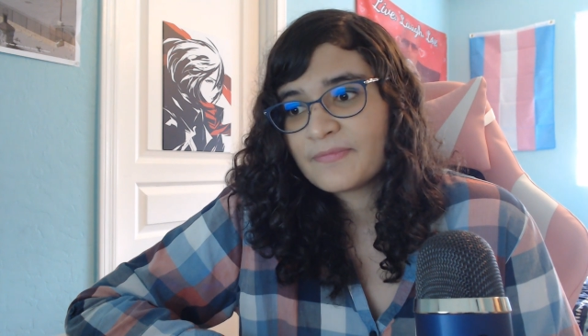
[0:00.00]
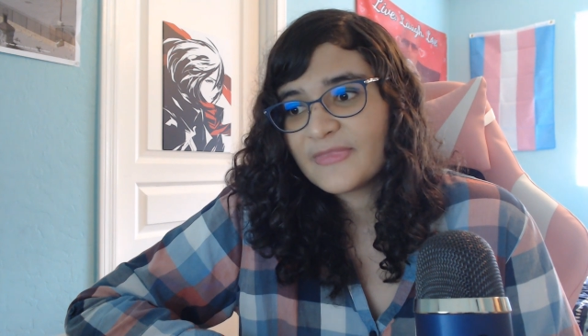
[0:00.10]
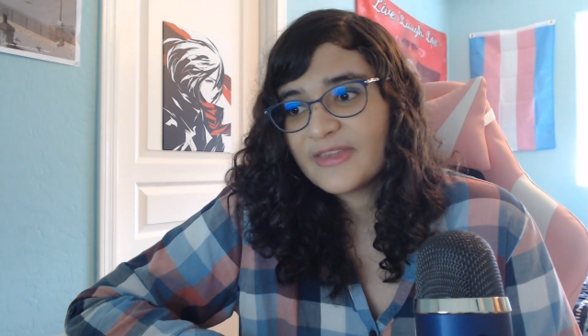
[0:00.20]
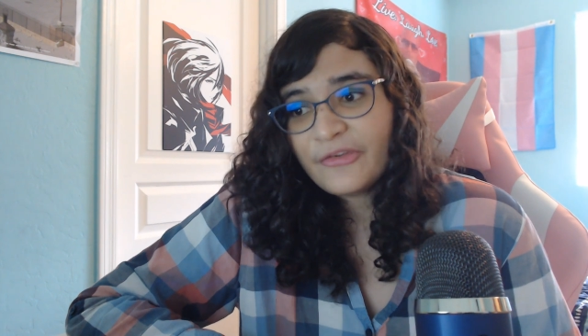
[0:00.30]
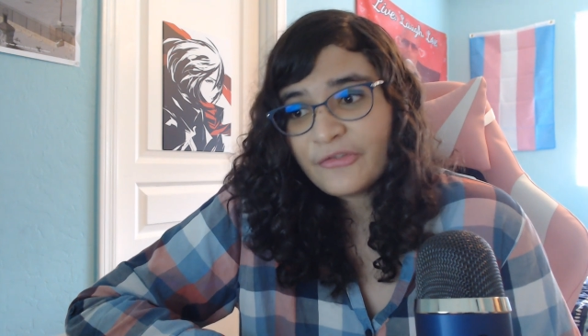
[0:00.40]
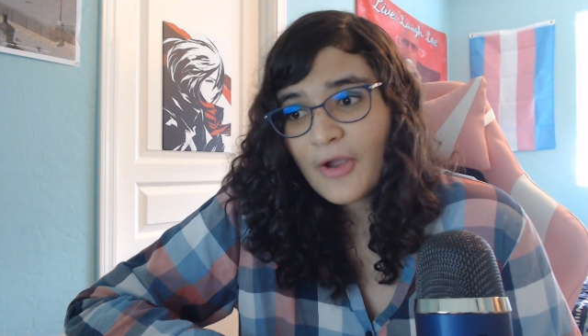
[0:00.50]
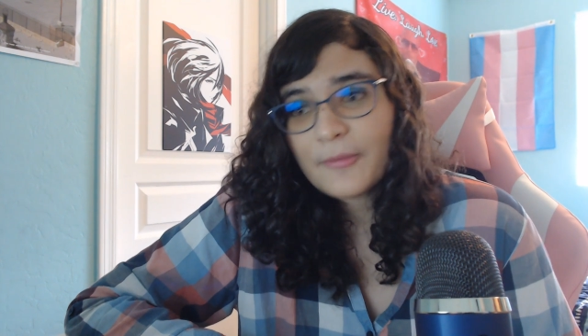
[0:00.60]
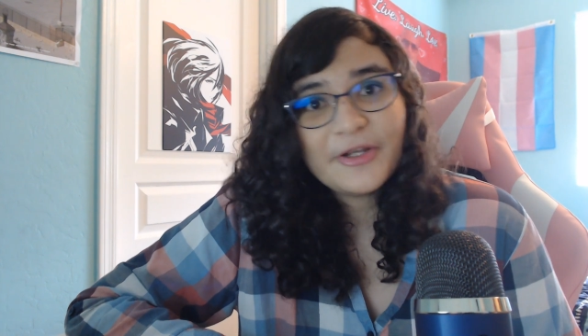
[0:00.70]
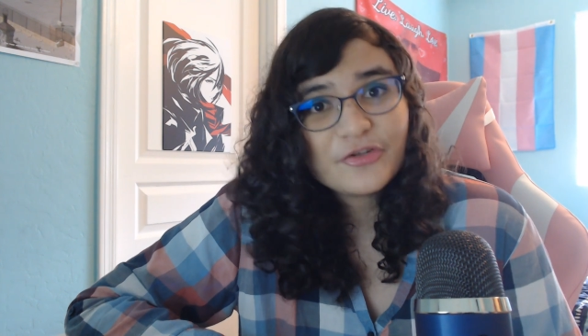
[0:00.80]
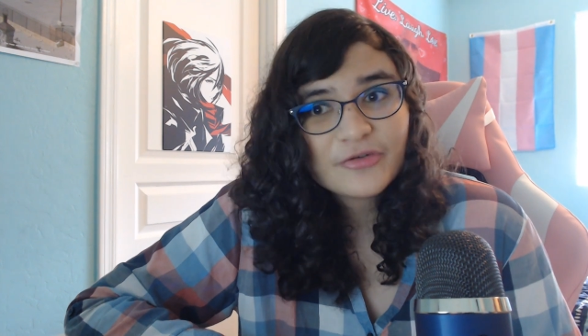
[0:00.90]
Guess how
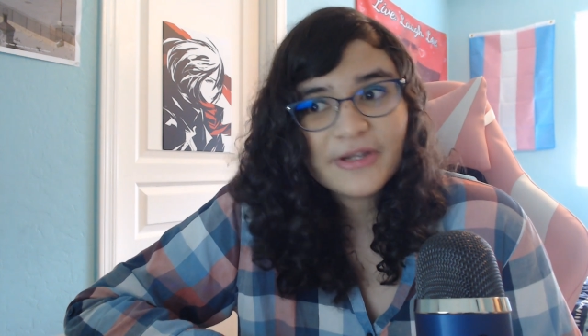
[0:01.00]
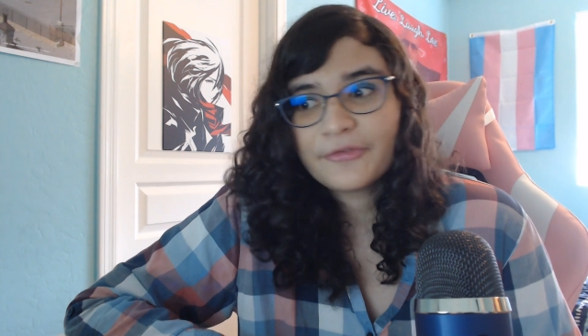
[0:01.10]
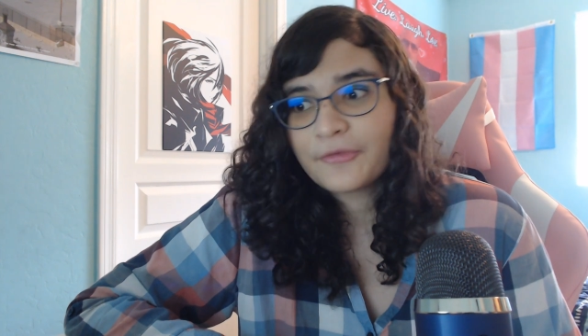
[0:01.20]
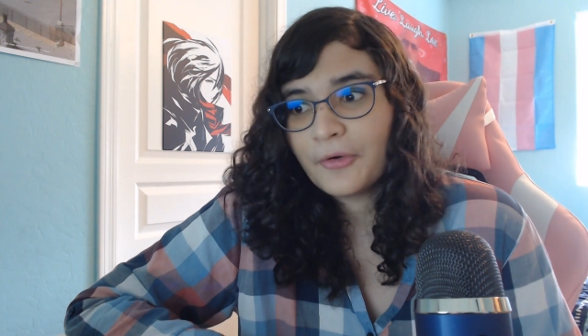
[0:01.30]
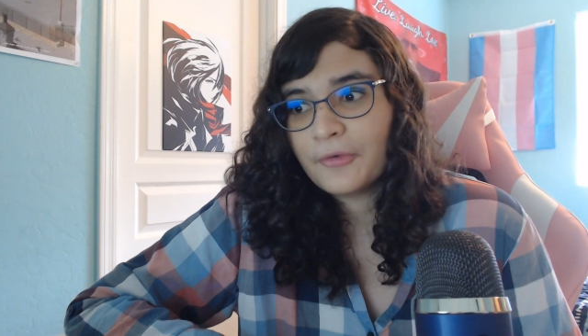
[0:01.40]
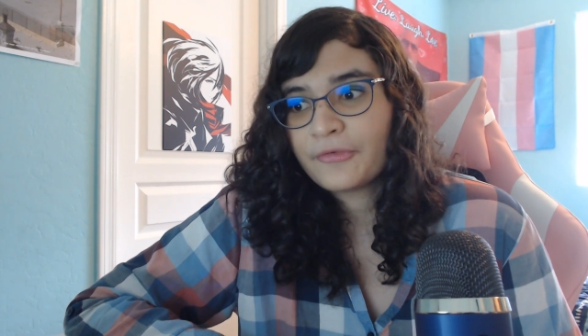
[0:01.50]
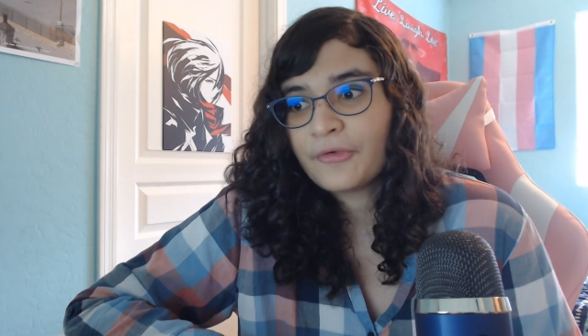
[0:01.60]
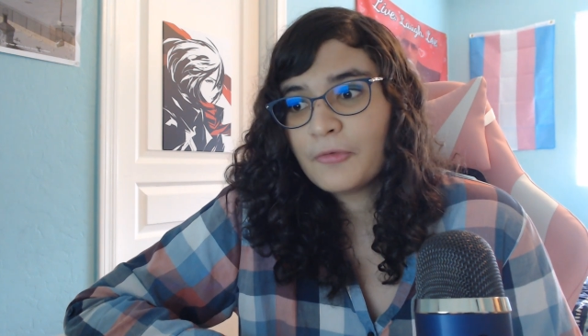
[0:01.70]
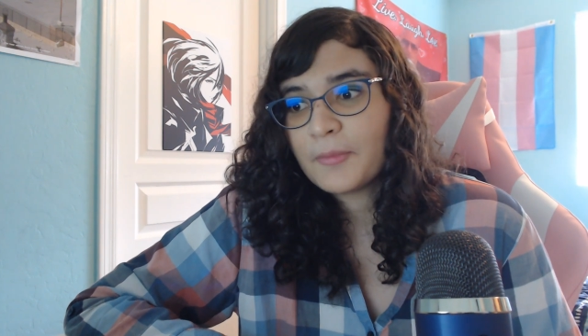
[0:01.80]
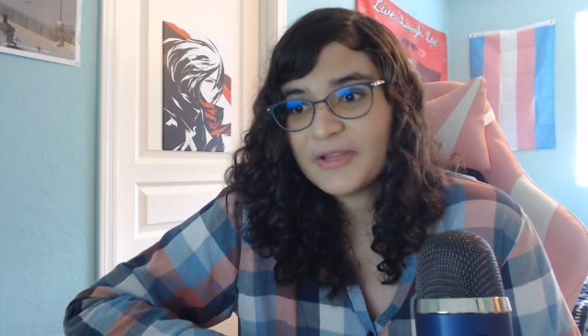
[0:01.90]
many trans girls
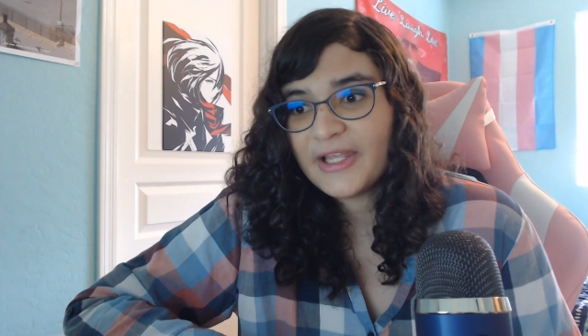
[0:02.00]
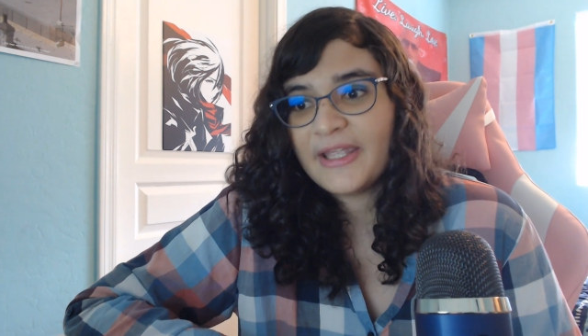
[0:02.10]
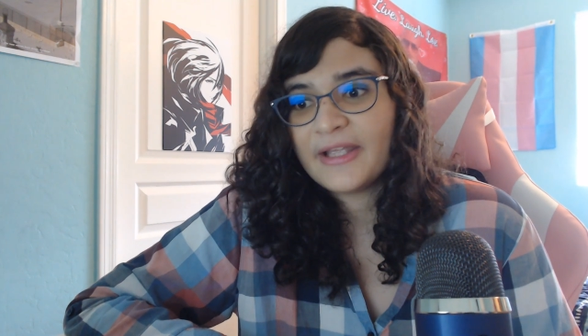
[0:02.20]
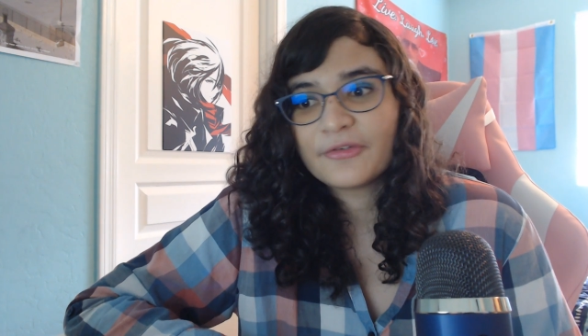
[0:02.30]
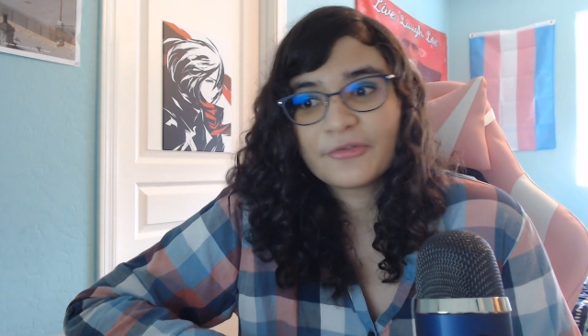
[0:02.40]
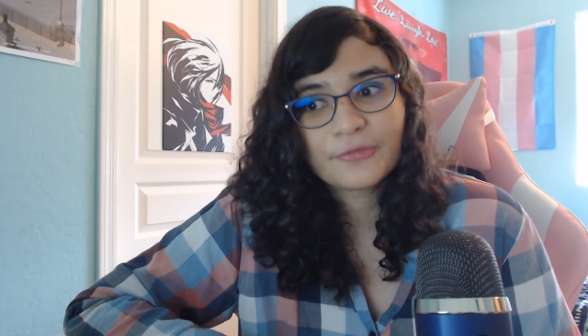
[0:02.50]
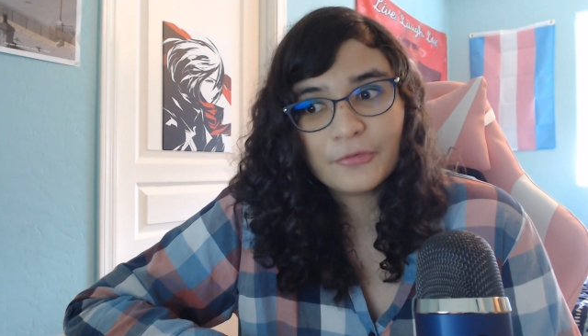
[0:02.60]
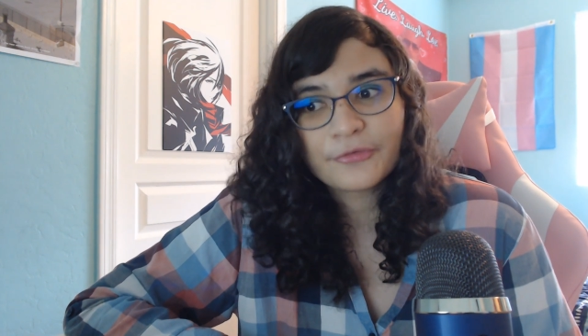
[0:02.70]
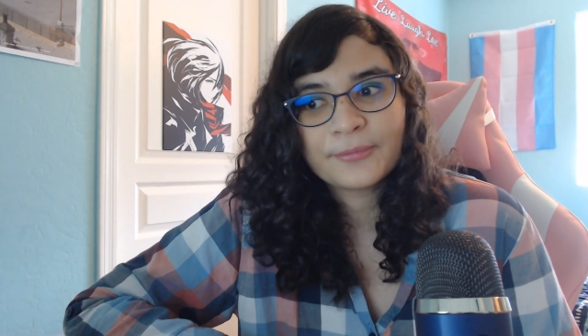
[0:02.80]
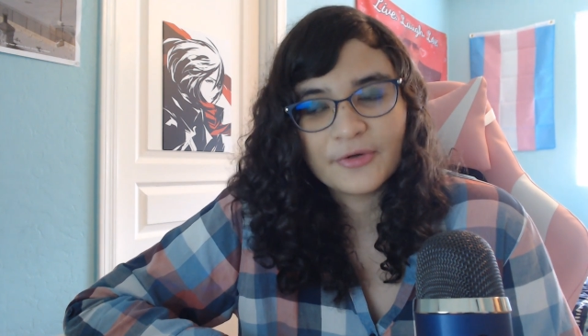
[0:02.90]
were playing
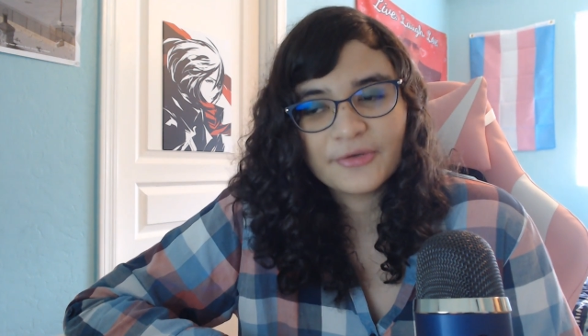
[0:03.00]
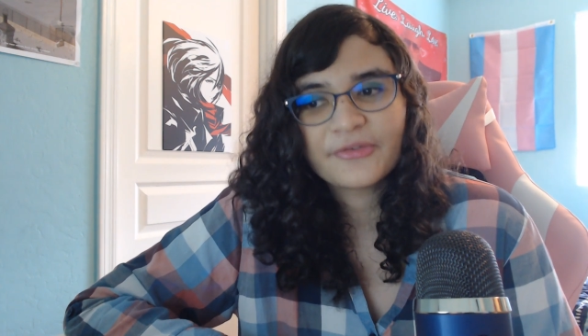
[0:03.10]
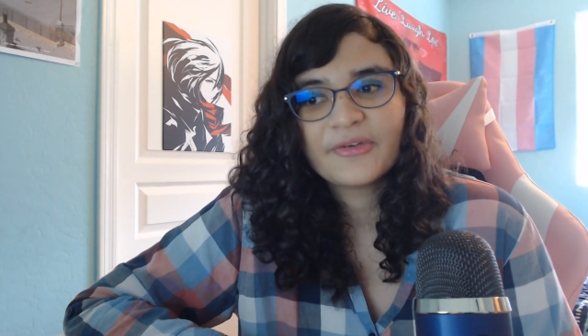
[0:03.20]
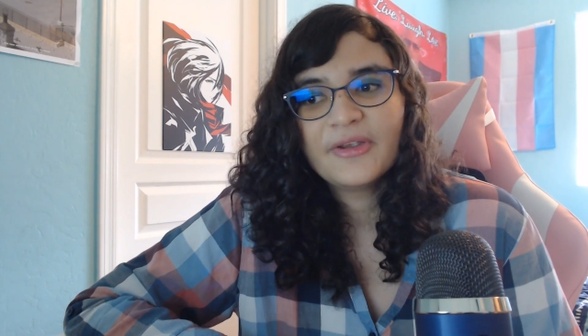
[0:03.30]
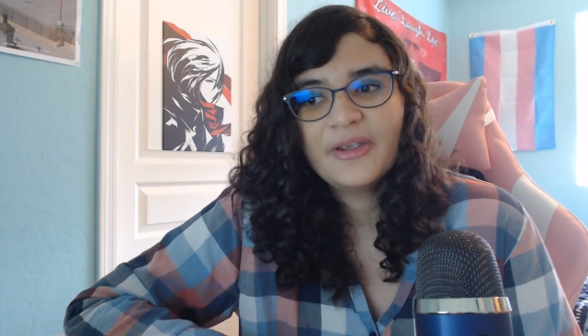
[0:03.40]
school sports